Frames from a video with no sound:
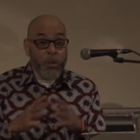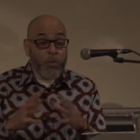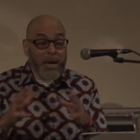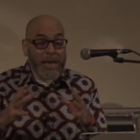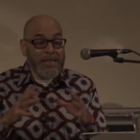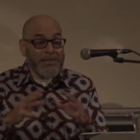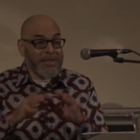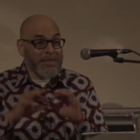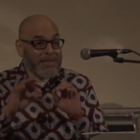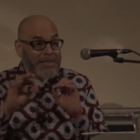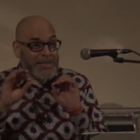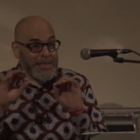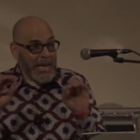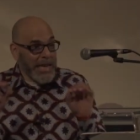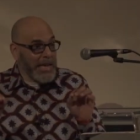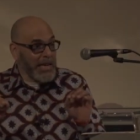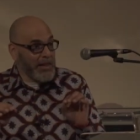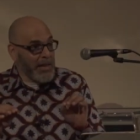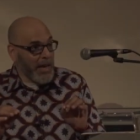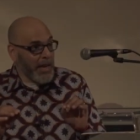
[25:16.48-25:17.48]
Nobody has to
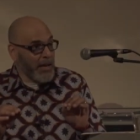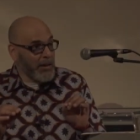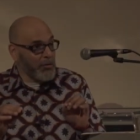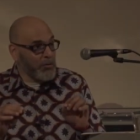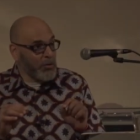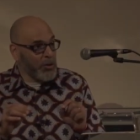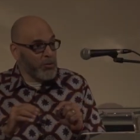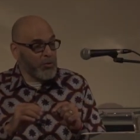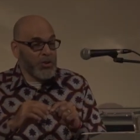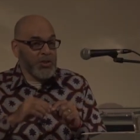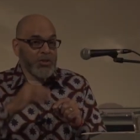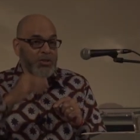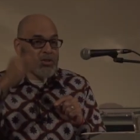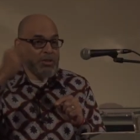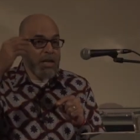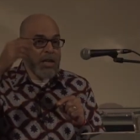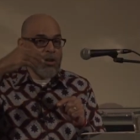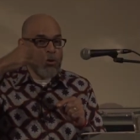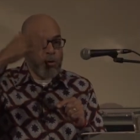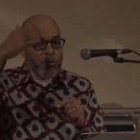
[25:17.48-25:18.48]
say that. You just
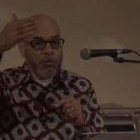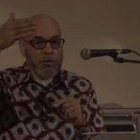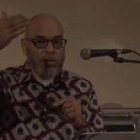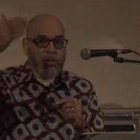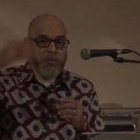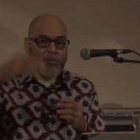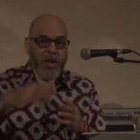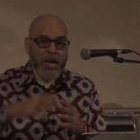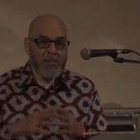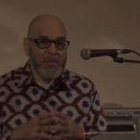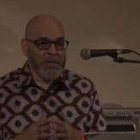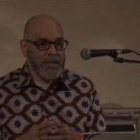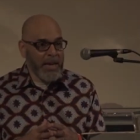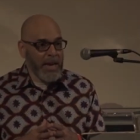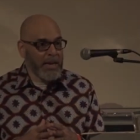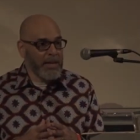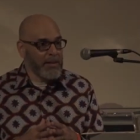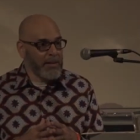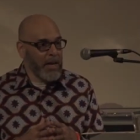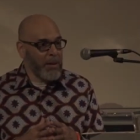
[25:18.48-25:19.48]
see who's the famous
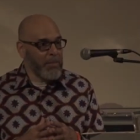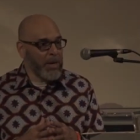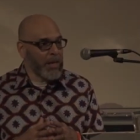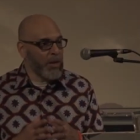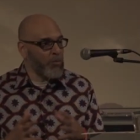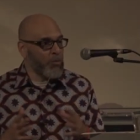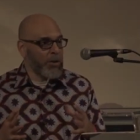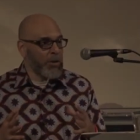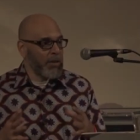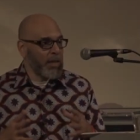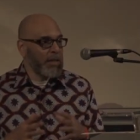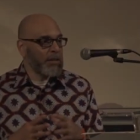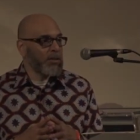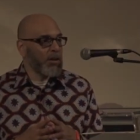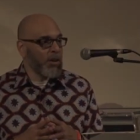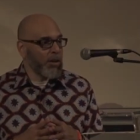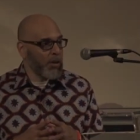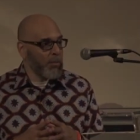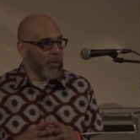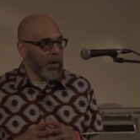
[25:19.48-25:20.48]
academic and what do they
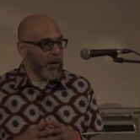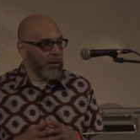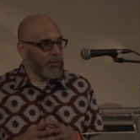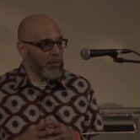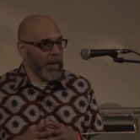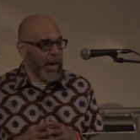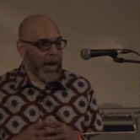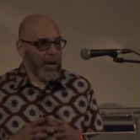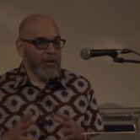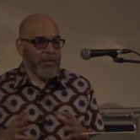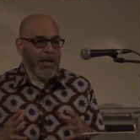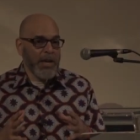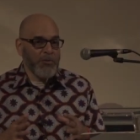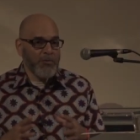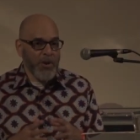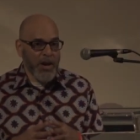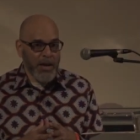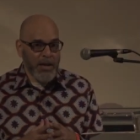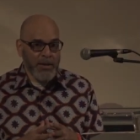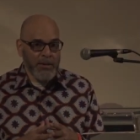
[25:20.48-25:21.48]
talk about? How do they
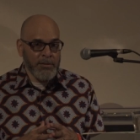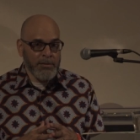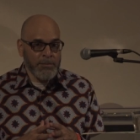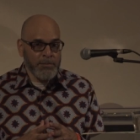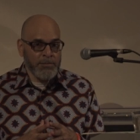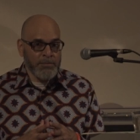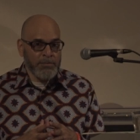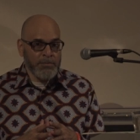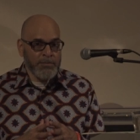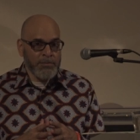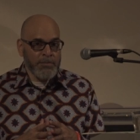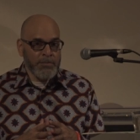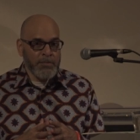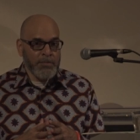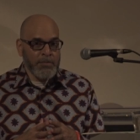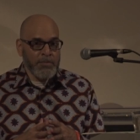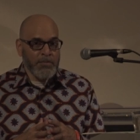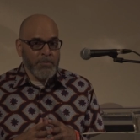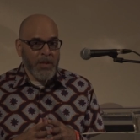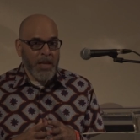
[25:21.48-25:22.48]
write?
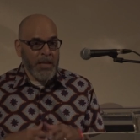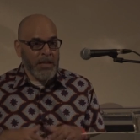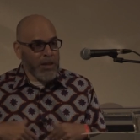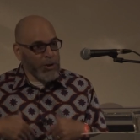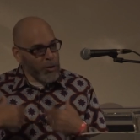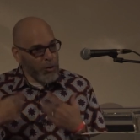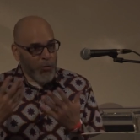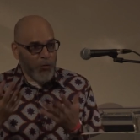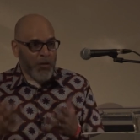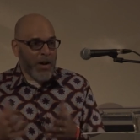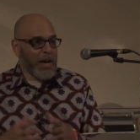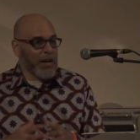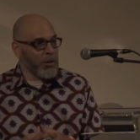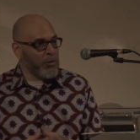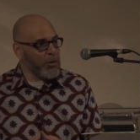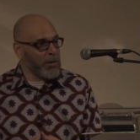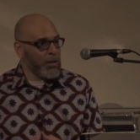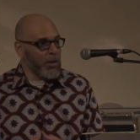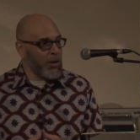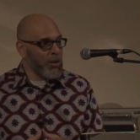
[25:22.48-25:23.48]
And then you
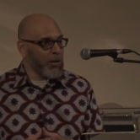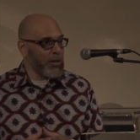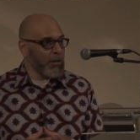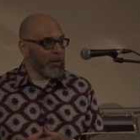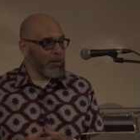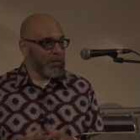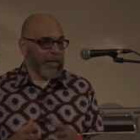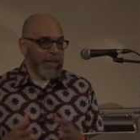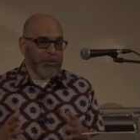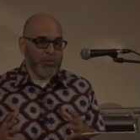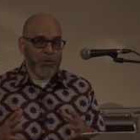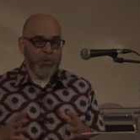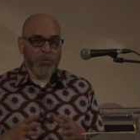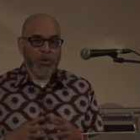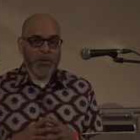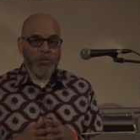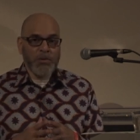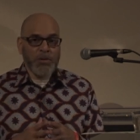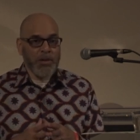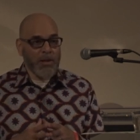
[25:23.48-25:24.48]
follow along, because that's what
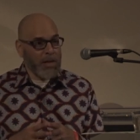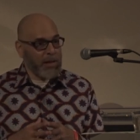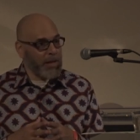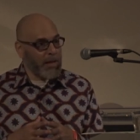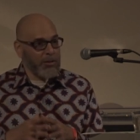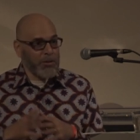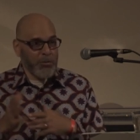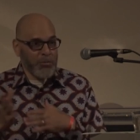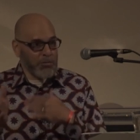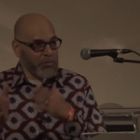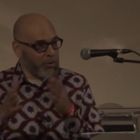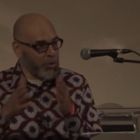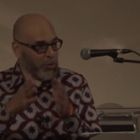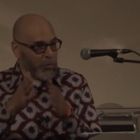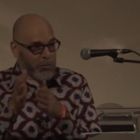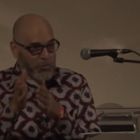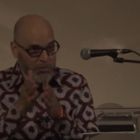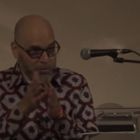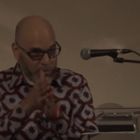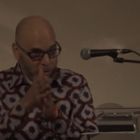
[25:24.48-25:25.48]
we, and then you,
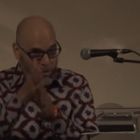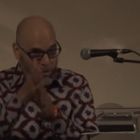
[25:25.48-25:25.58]
you